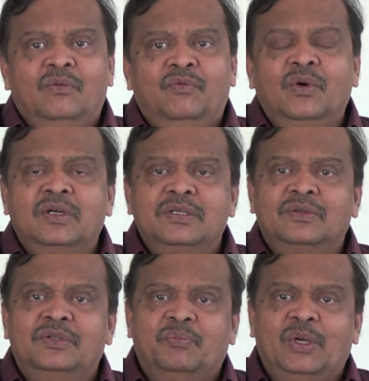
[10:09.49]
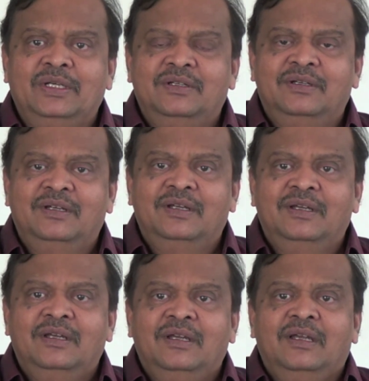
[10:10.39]
Focus on the point.
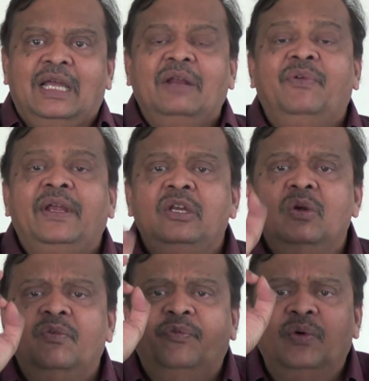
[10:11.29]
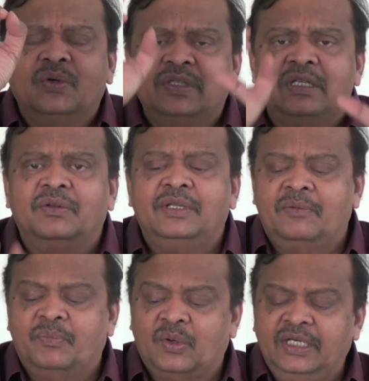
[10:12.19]
And when you are focusing on
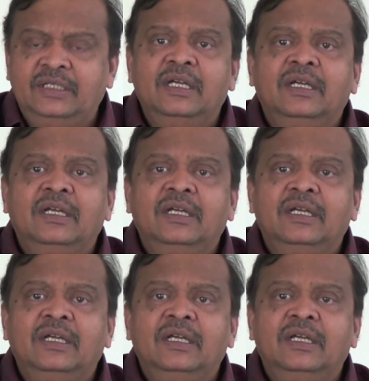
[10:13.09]
that point,